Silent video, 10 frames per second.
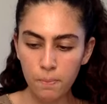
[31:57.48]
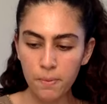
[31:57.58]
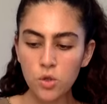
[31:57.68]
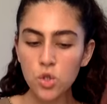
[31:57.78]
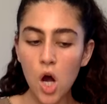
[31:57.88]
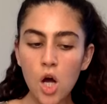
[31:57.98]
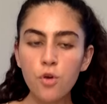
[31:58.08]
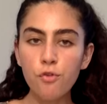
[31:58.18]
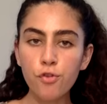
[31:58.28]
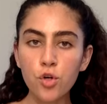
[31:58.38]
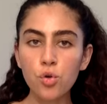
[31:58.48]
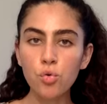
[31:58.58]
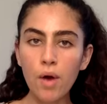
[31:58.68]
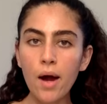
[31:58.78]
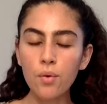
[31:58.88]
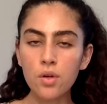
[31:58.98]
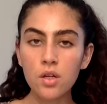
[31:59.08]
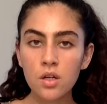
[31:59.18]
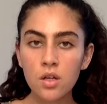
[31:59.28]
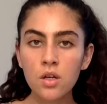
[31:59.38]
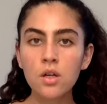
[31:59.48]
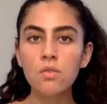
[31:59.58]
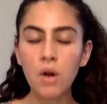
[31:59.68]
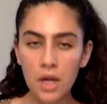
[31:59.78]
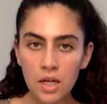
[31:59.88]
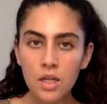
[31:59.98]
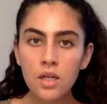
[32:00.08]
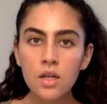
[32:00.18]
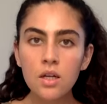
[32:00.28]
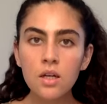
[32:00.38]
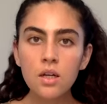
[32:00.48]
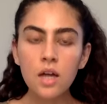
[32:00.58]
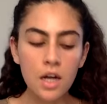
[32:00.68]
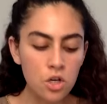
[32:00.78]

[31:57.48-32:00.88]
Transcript: built on fertile ground, right? And